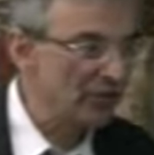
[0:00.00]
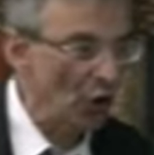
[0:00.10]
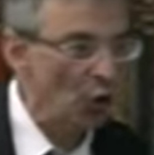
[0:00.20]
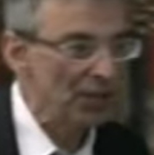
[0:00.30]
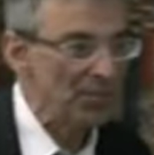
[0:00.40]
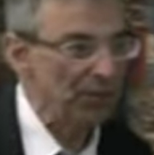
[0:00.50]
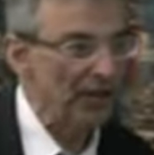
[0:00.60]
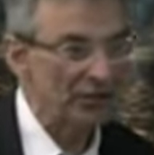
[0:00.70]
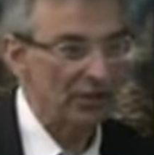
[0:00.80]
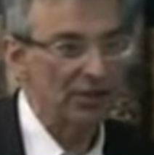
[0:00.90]
Where is the
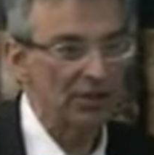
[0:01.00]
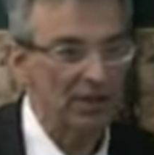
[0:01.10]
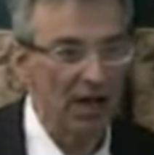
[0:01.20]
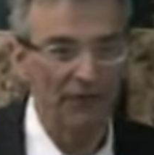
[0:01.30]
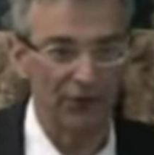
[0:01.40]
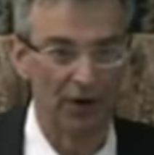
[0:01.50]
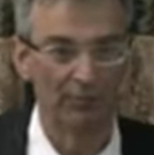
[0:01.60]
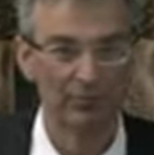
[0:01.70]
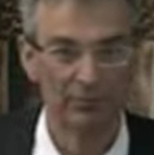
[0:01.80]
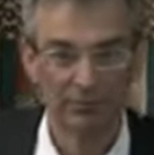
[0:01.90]
only place it could
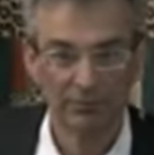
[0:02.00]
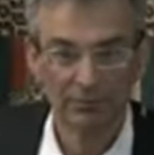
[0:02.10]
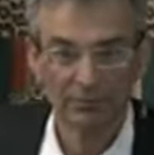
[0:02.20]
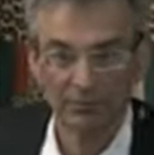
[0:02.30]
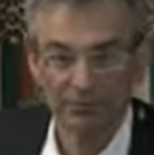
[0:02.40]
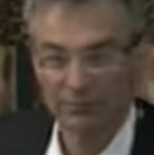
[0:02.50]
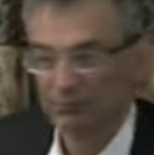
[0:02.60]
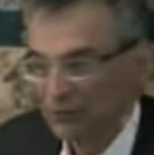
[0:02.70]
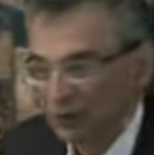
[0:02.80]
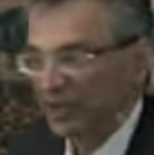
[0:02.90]
come from?
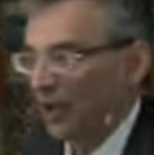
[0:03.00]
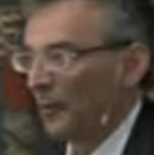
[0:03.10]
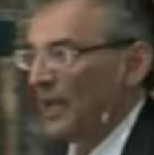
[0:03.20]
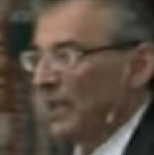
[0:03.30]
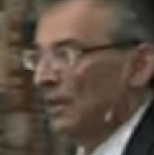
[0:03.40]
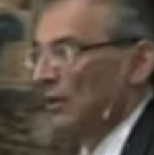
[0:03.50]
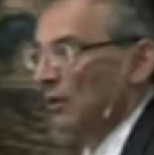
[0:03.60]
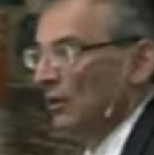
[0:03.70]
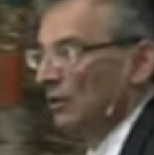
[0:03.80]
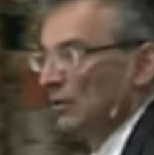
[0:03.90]
You tell me.